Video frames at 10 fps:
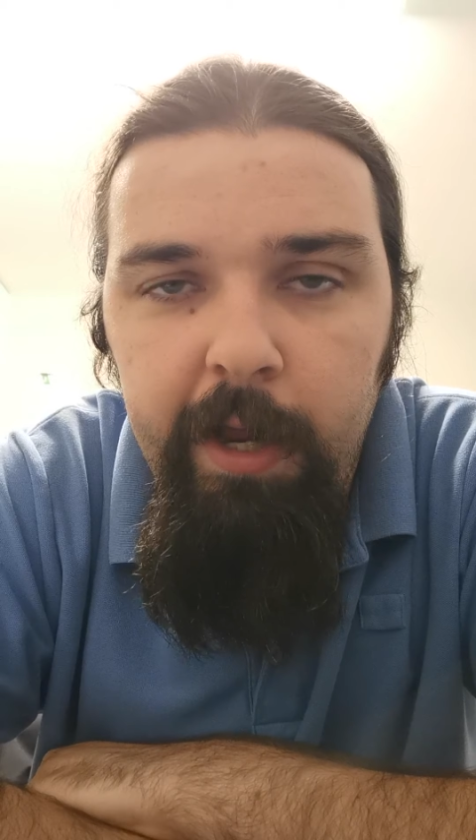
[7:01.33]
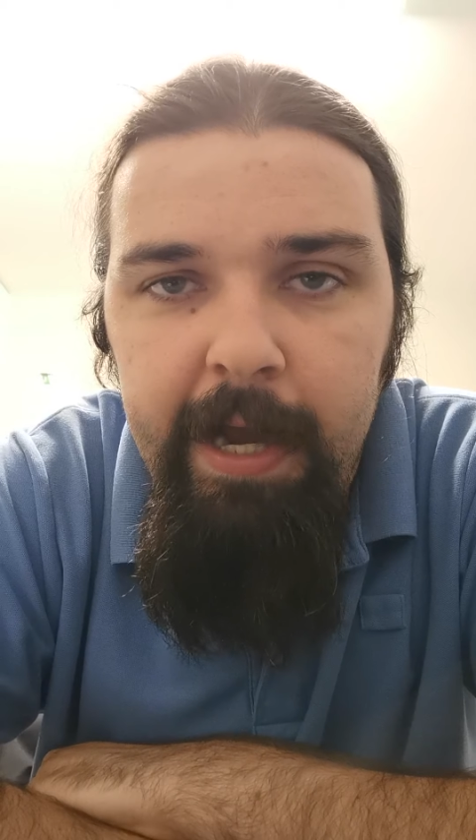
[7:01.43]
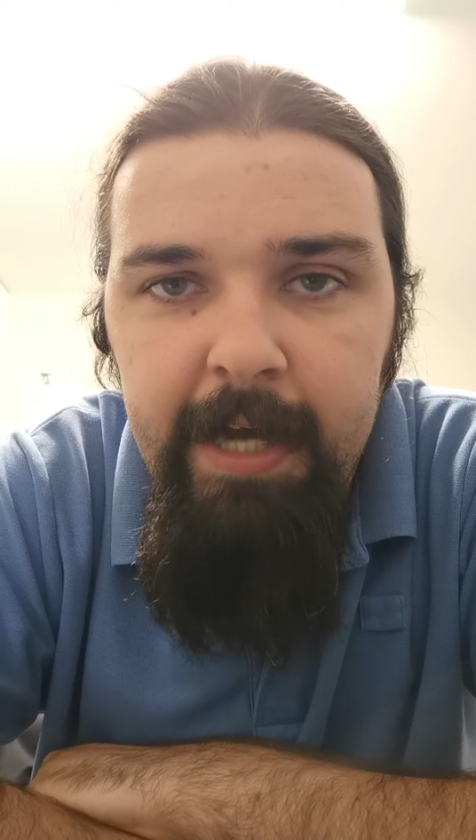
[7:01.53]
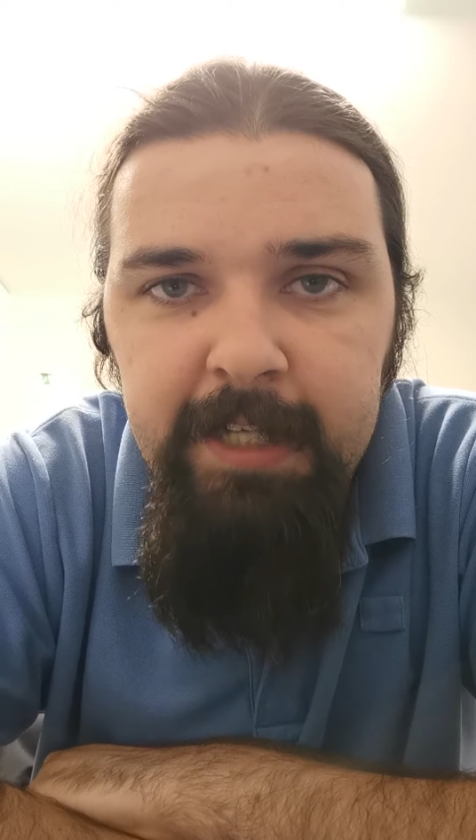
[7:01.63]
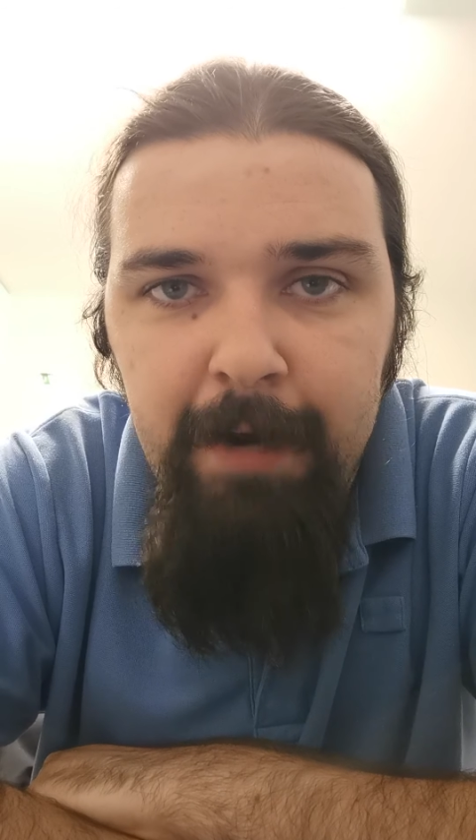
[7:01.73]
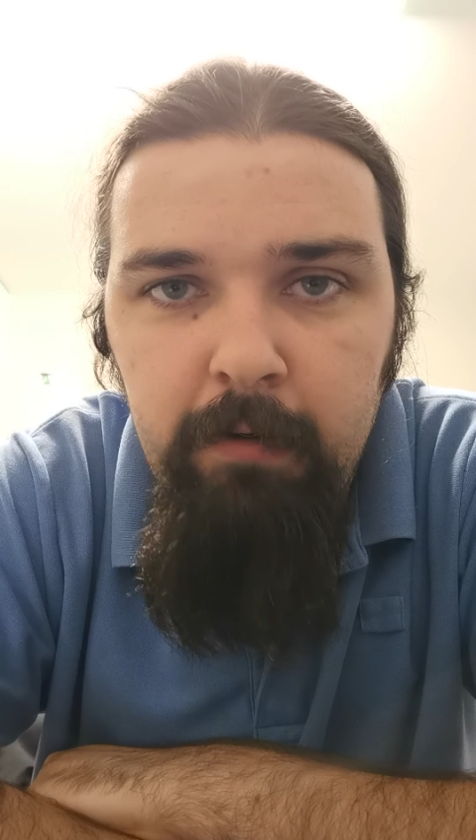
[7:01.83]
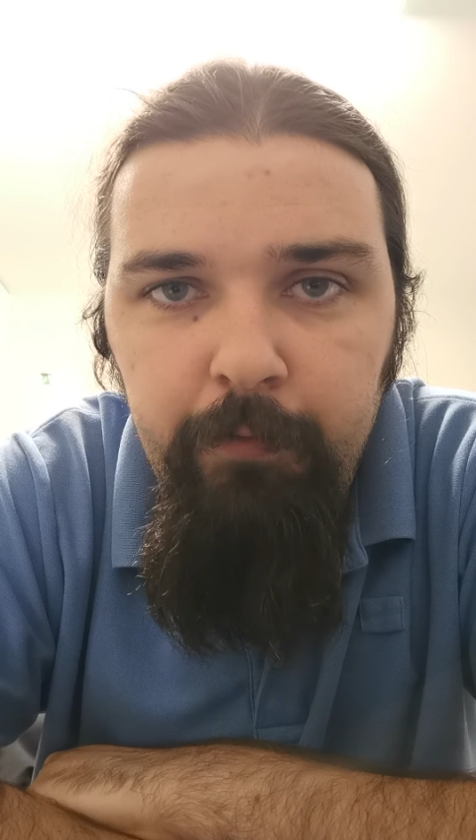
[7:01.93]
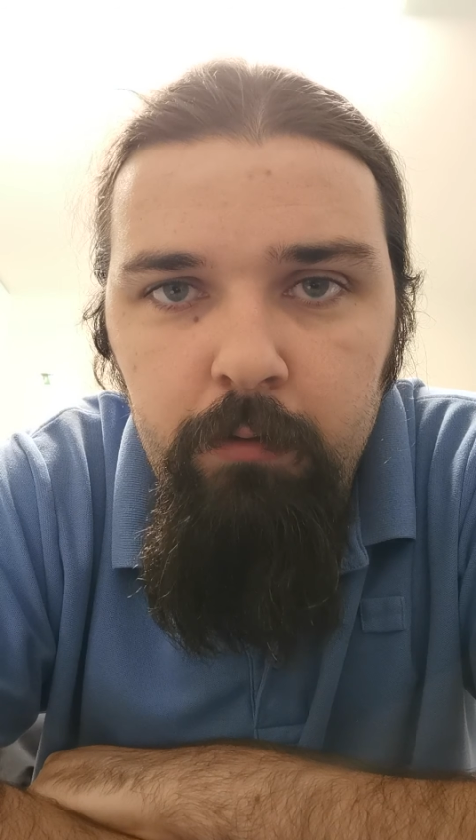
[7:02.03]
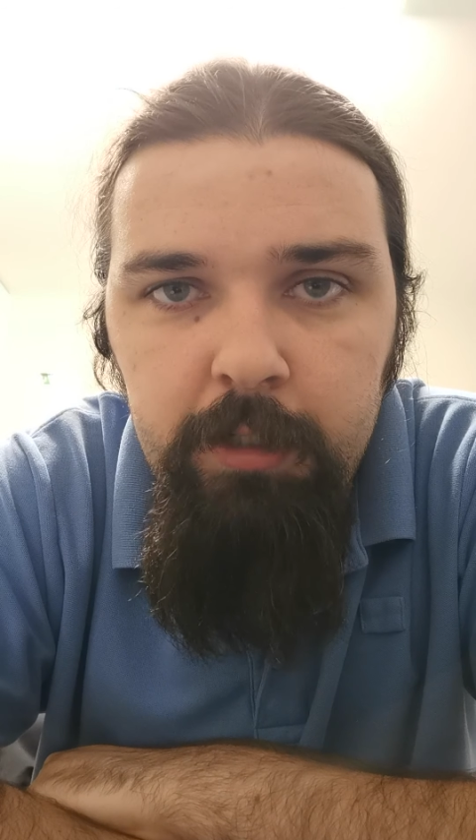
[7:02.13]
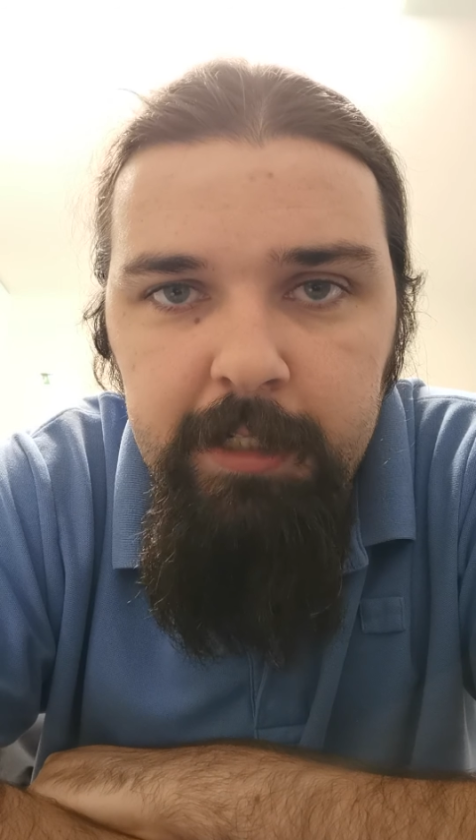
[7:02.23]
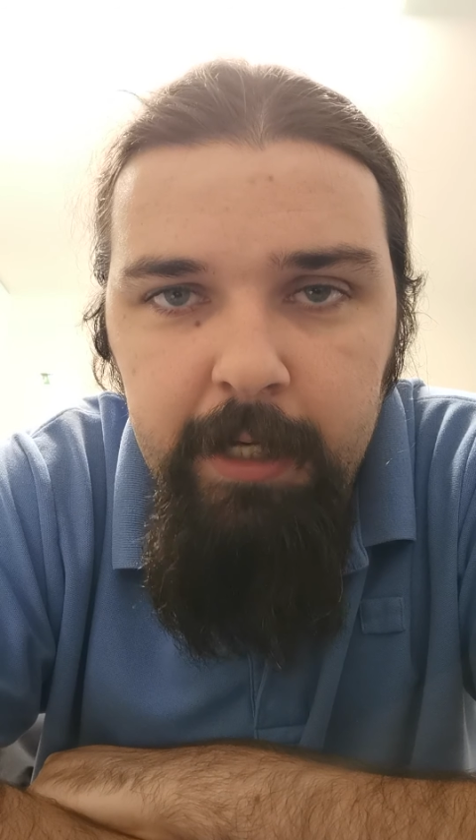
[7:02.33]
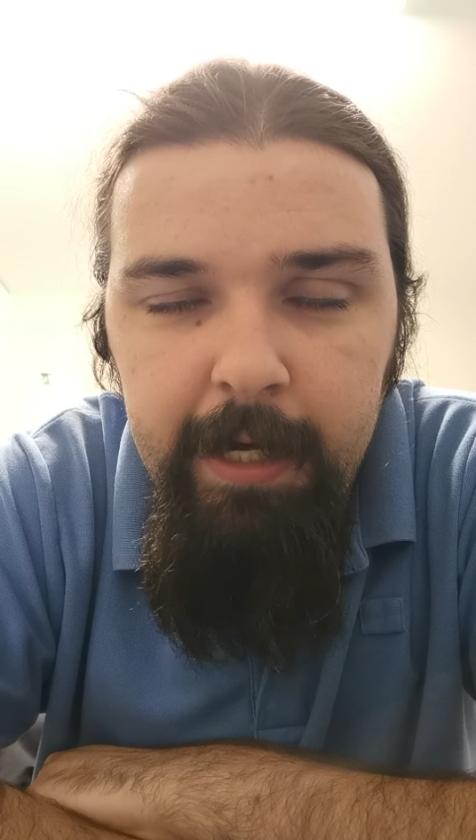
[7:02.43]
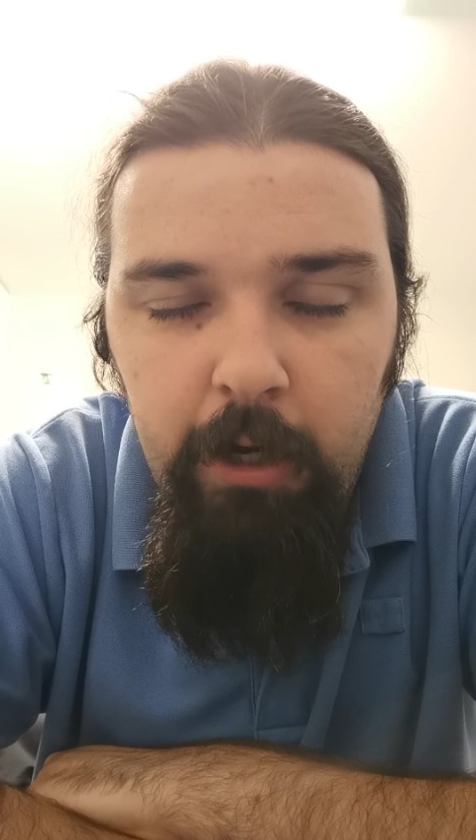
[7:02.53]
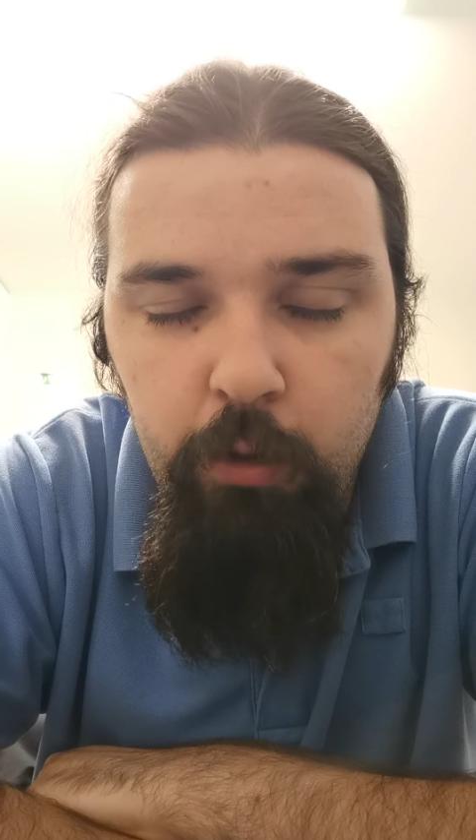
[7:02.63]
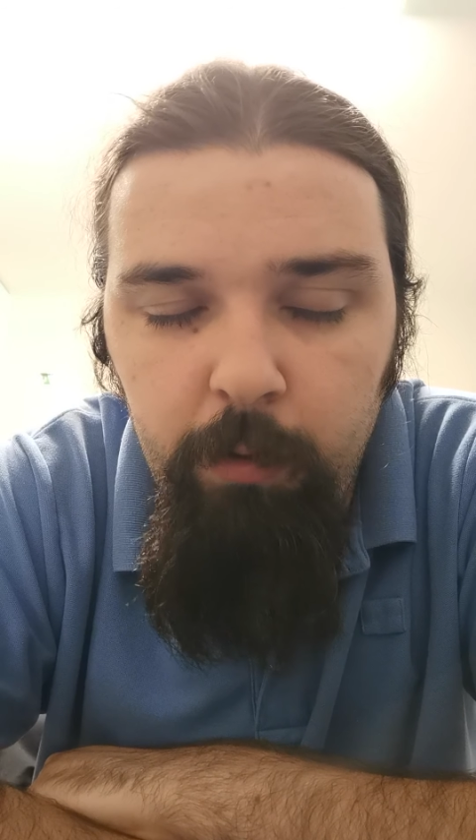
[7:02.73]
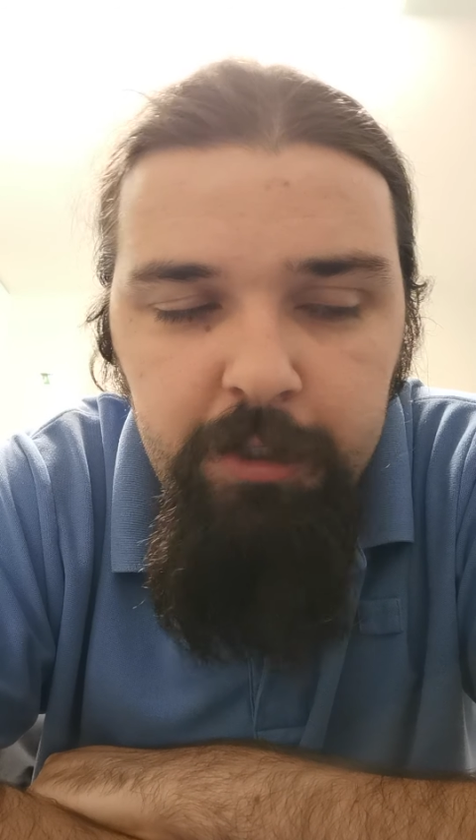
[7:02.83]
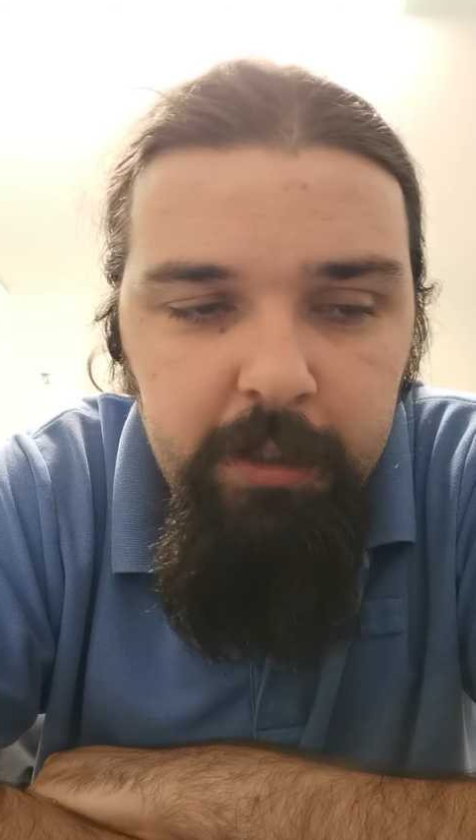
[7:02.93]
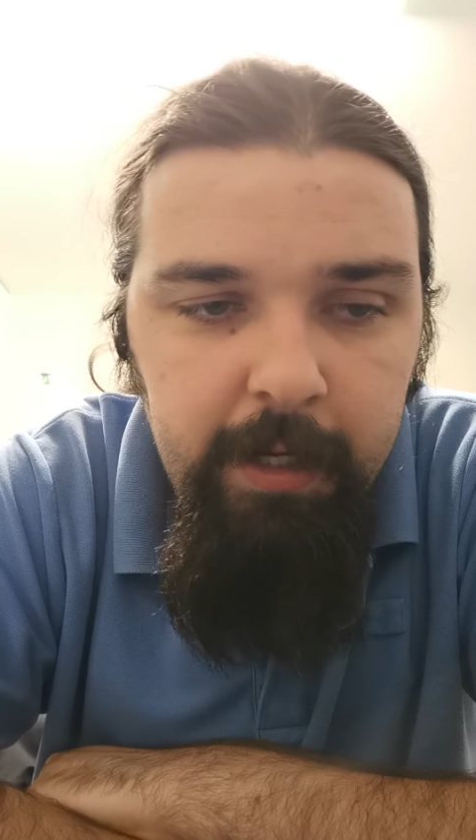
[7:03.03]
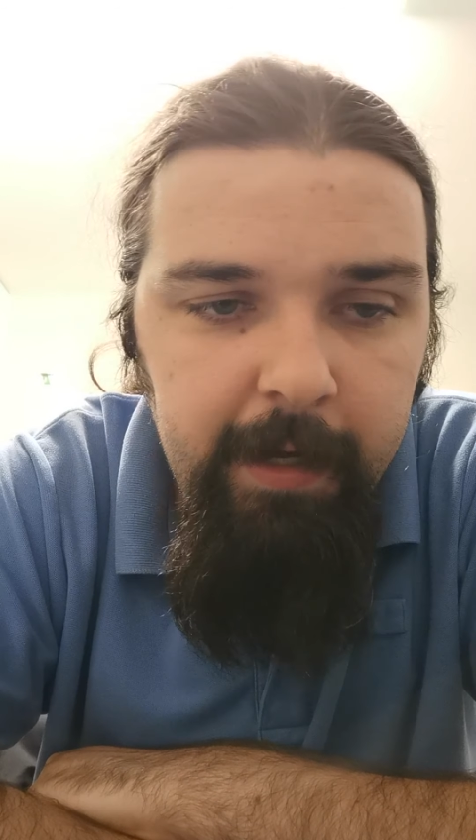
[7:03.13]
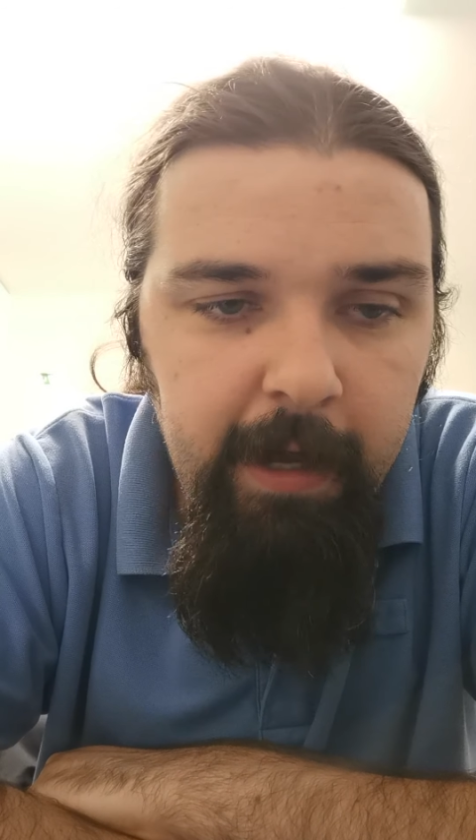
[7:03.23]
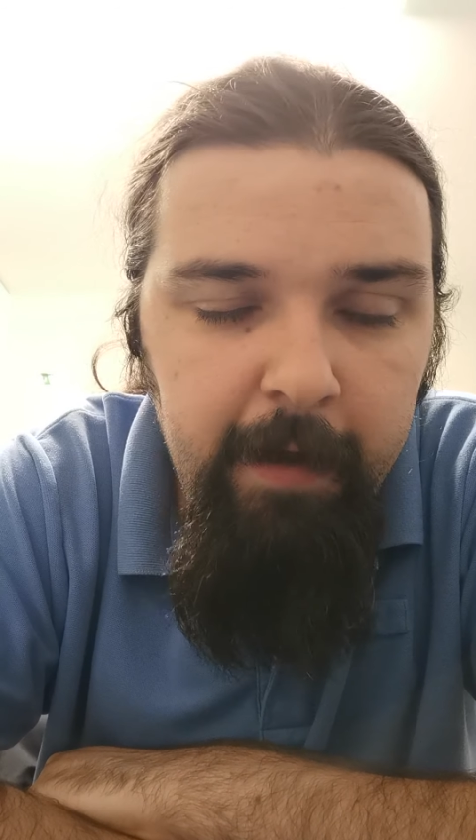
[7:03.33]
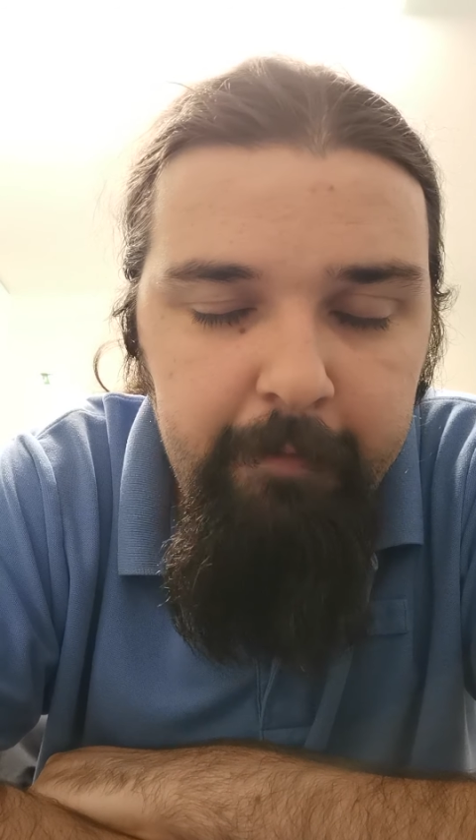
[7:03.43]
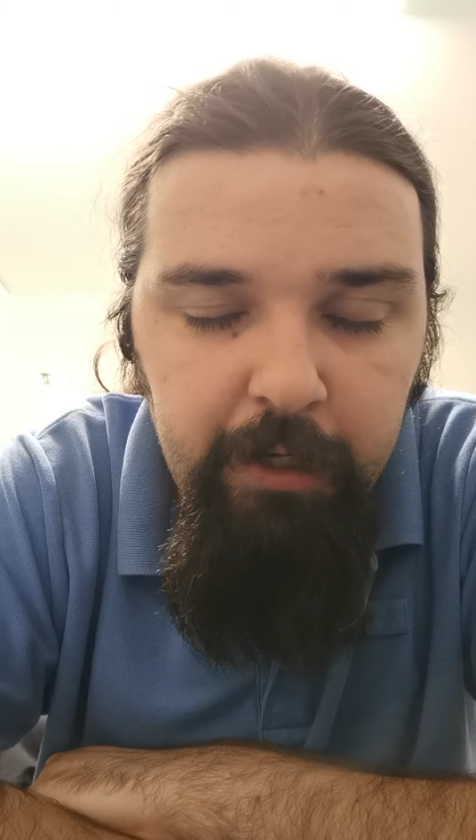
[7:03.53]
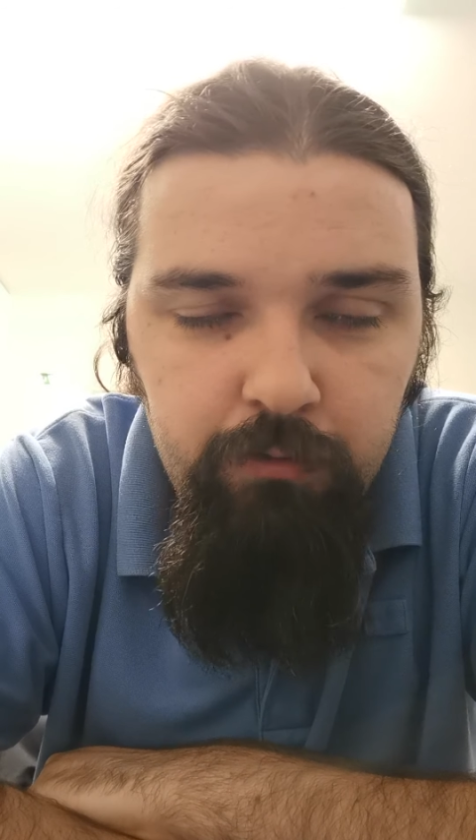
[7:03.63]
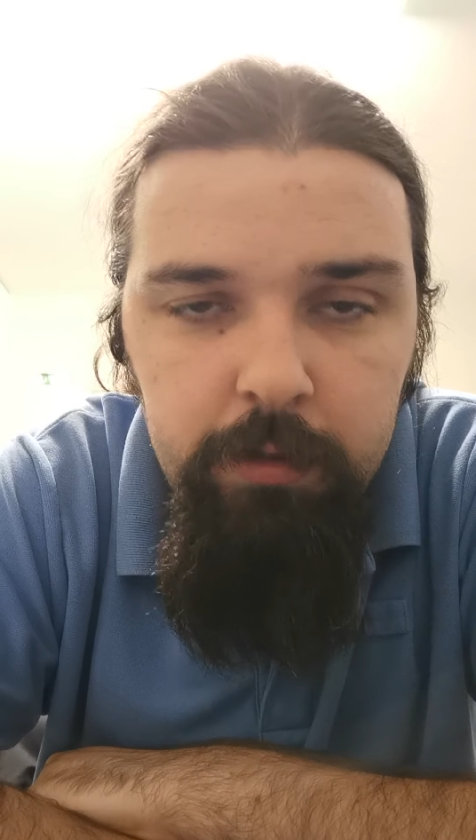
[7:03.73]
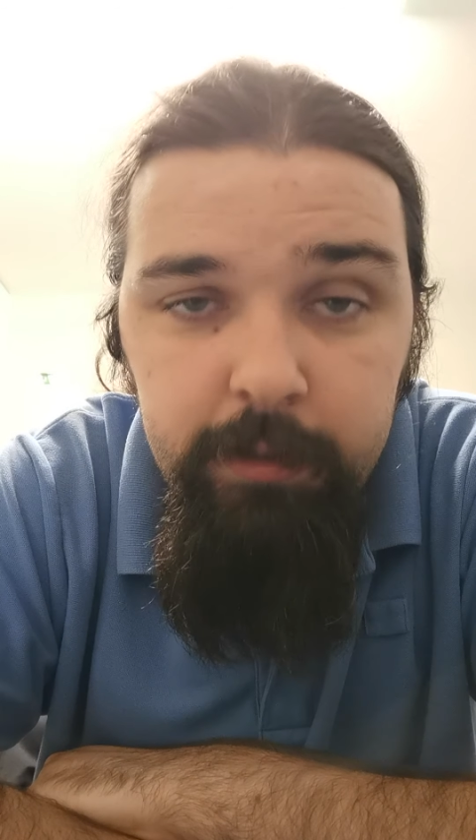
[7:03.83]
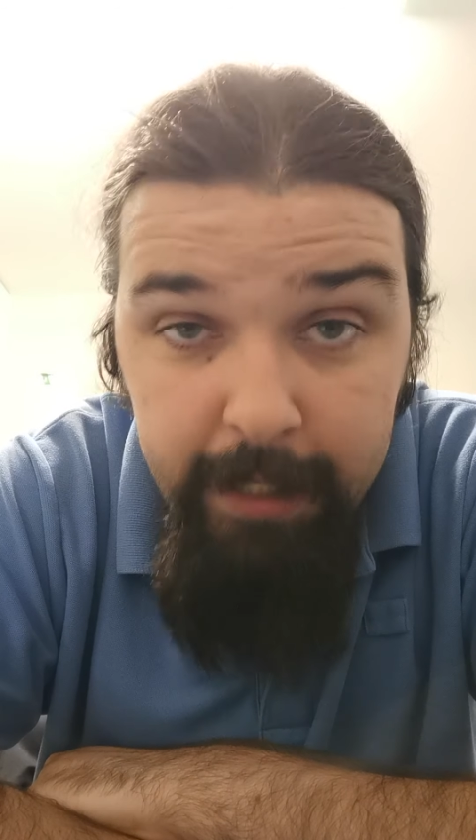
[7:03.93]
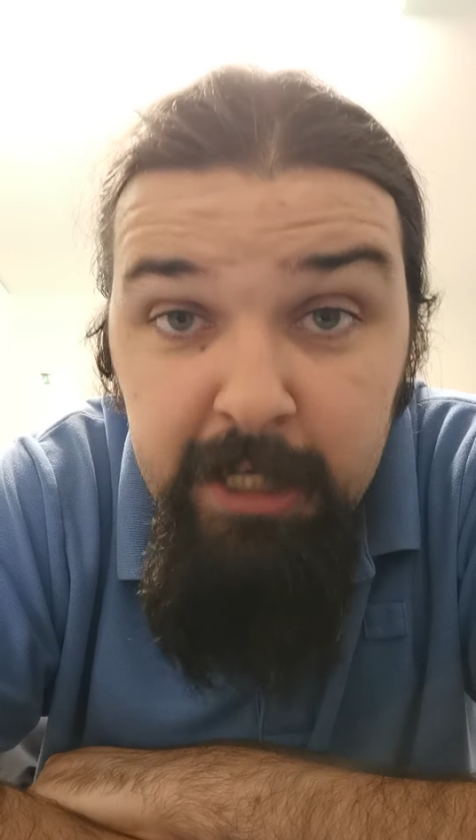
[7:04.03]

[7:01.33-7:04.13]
want to house our refugees and our homeless and our, our veterans.